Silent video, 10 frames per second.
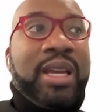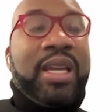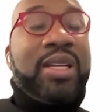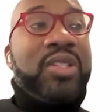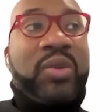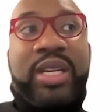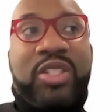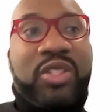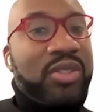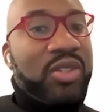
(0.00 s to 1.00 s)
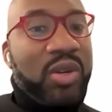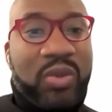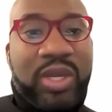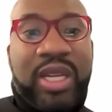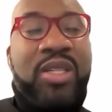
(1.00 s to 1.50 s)
And so they just
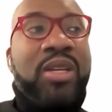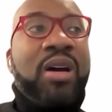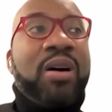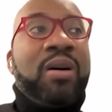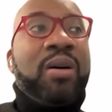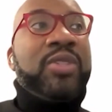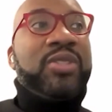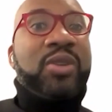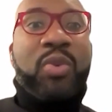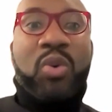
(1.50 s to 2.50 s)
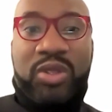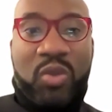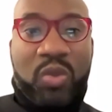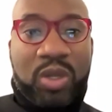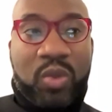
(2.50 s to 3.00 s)
donate to support the
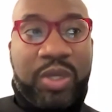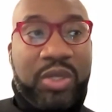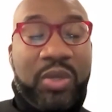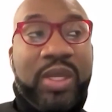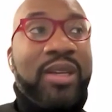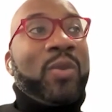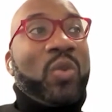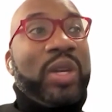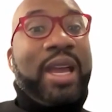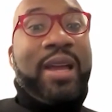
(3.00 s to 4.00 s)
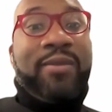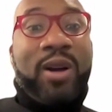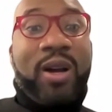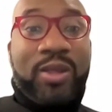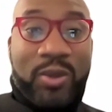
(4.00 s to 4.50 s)
work we're doing. We have
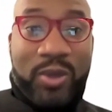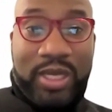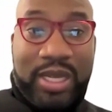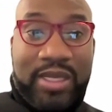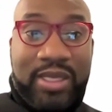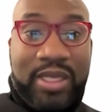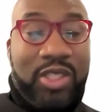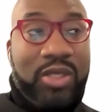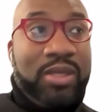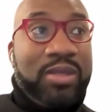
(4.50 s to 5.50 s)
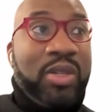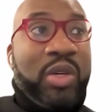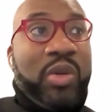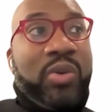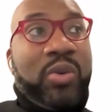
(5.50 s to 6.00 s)
other organizations
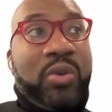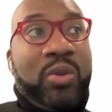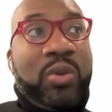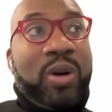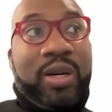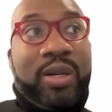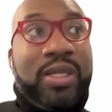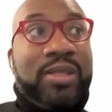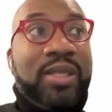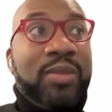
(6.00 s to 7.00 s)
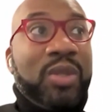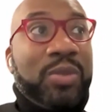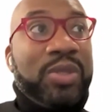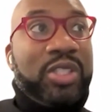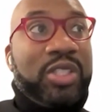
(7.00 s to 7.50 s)
who are in a similar
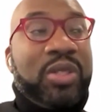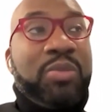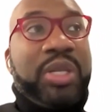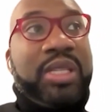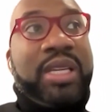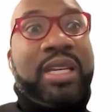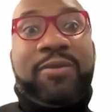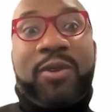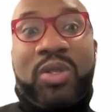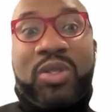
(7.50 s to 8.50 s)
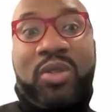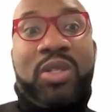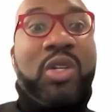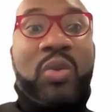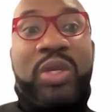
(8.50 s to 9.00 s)
position, but then they focus on
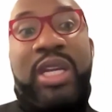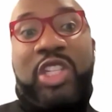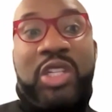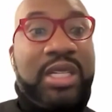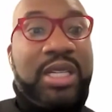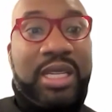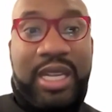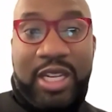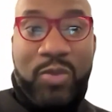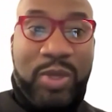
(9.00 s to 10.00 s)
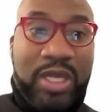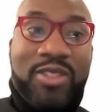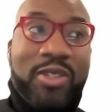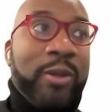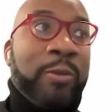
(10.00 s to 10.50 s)
donation and engagement.
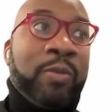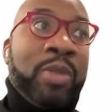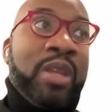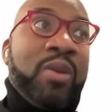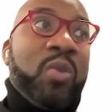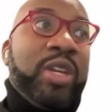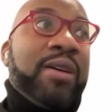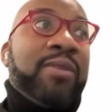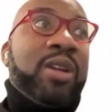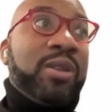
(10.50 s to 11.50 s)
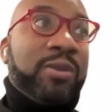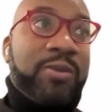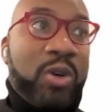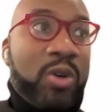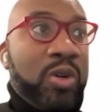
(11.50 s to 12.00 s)
So we have another
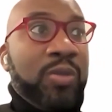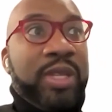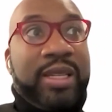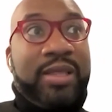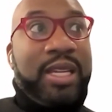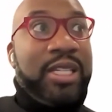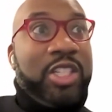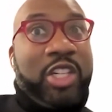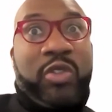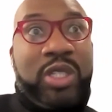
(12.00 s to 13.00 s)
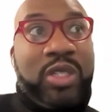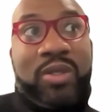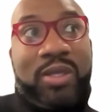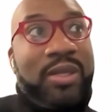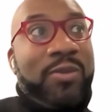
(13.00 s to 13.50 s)
firm that they generally are
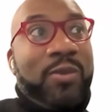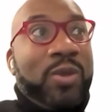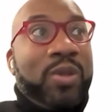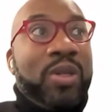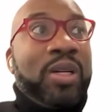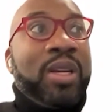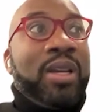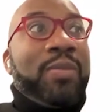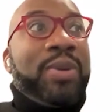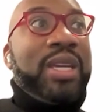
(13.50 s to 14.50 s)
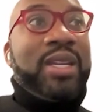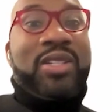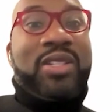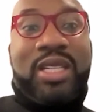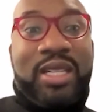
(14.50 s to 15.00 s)
looking for
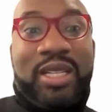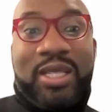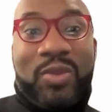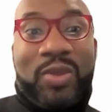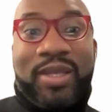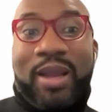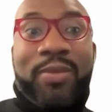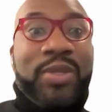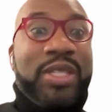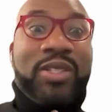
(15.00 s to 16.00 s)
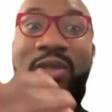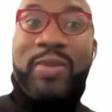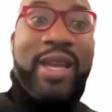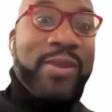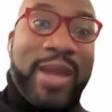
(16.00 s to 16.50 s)
PhDs with computational
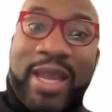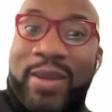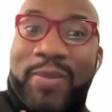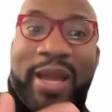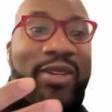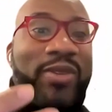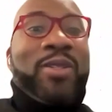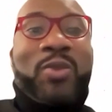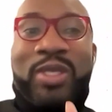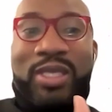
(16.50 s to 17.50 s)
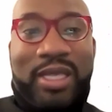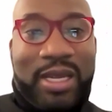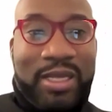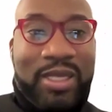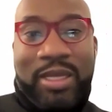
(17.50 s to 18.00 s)
mathematics backgrounds. Once
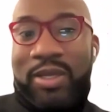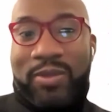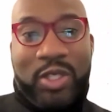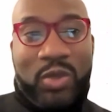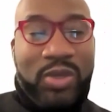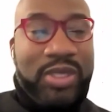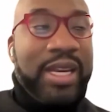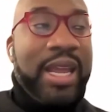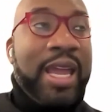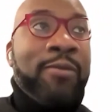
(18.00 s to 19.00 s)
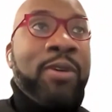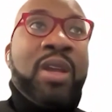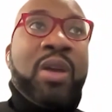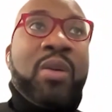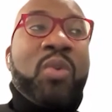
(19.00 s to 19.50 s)
again, individuals that have
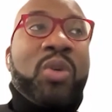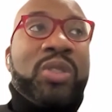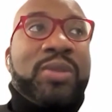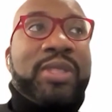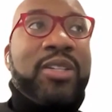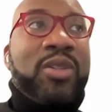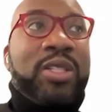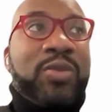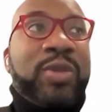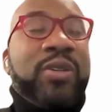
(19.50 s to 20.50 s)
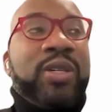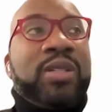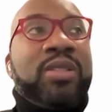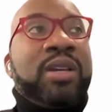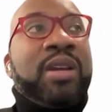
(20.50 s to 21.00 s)
more substantial
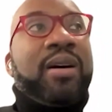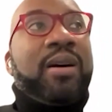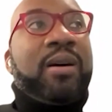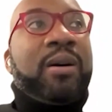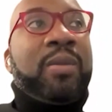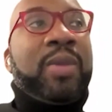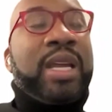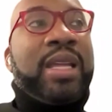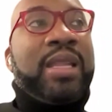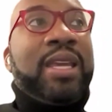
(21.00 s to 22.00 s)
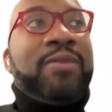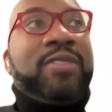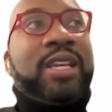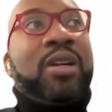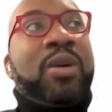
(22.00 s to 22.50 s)
experience. And they've
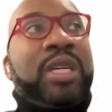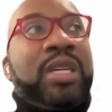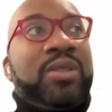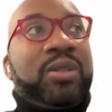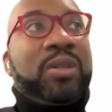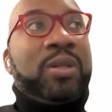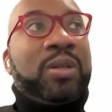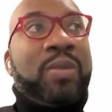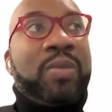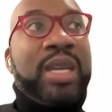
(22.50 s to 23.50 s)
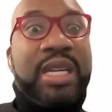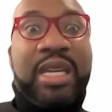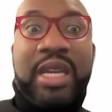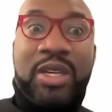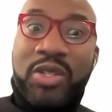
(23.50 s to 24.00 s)
set up either
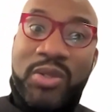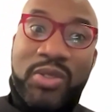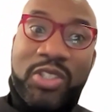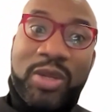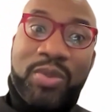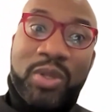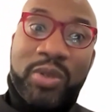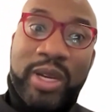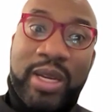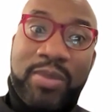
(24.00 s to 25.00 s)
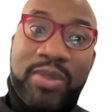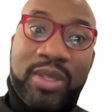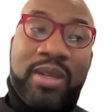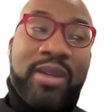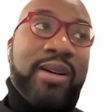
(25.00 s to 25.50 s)
mini internship programs
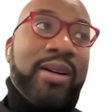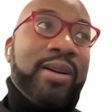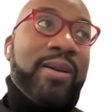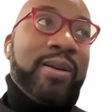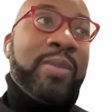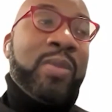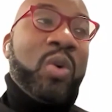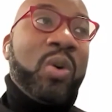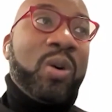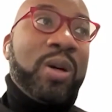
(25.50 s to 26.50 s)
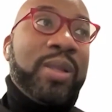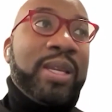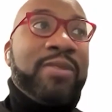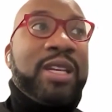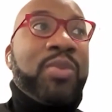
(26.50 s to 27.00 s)
or they've
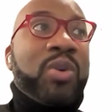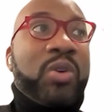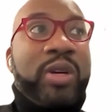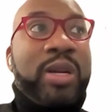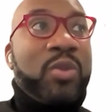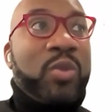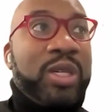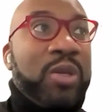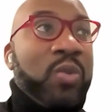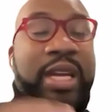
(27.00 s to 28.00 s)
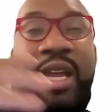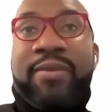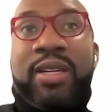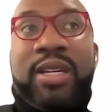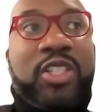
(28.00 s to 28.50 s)
set up programs where we have
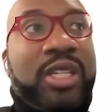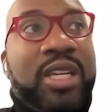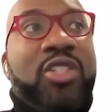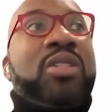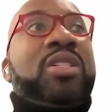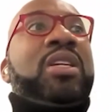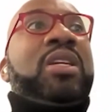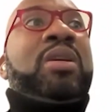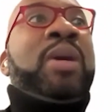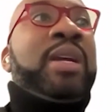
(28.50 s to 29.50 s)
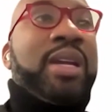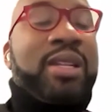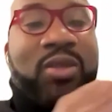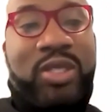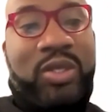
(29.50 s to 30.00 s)
an education team. And
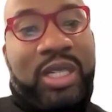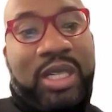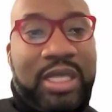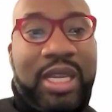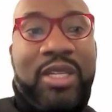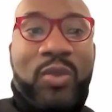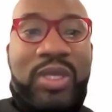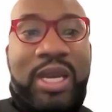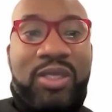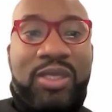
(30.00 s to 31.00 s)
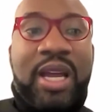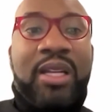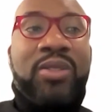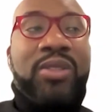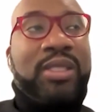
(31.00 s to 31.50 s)
so they're going to engage with our
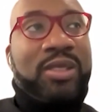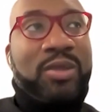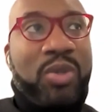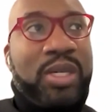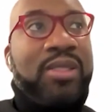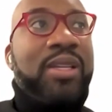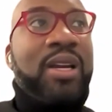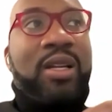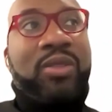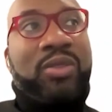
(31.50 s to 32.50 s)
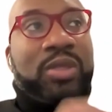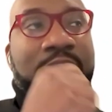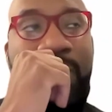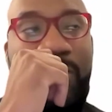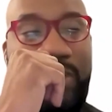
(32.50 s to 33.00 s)
scholars and support our scholars on
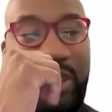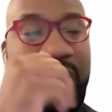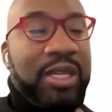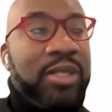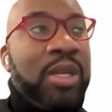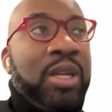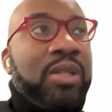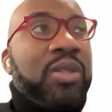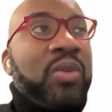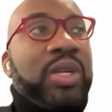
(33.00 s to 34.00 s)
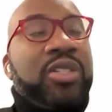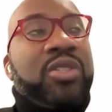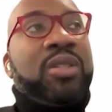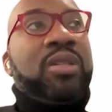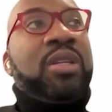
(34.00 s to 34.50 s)
top of the
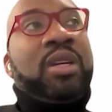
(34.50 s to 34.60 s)
donation.